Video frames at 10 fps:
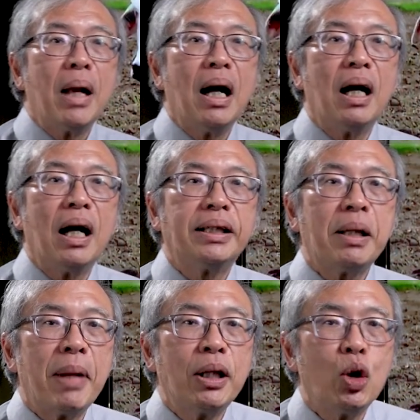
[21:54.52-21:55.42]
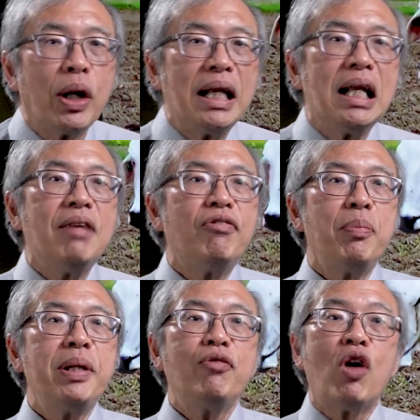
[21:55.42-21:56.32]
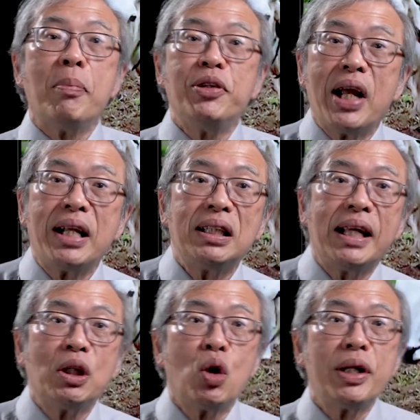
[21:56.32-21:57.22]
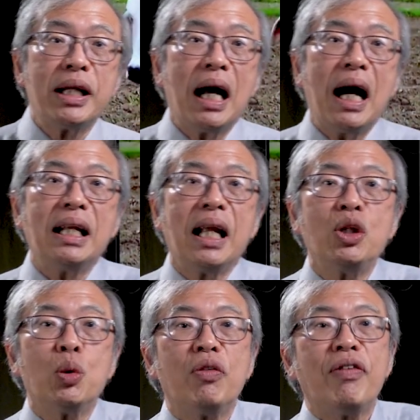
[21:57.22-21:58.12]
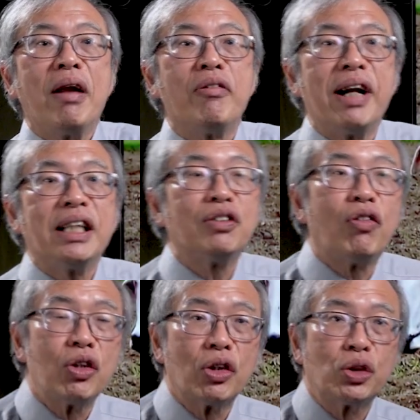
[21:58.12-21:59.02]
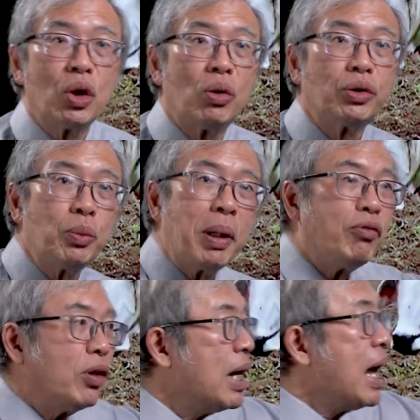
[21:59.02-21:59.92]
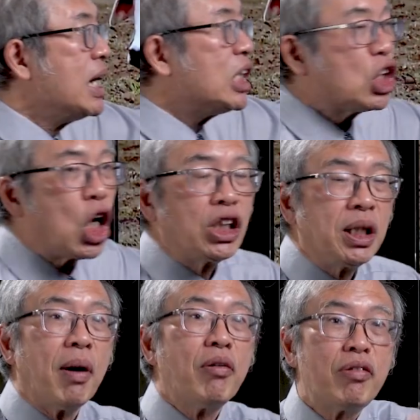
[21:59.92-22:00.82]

uh, take my yoke and learn from me, for I'm gentle and lowly in heart, and you will find rest for your soul. So therefore, this concept of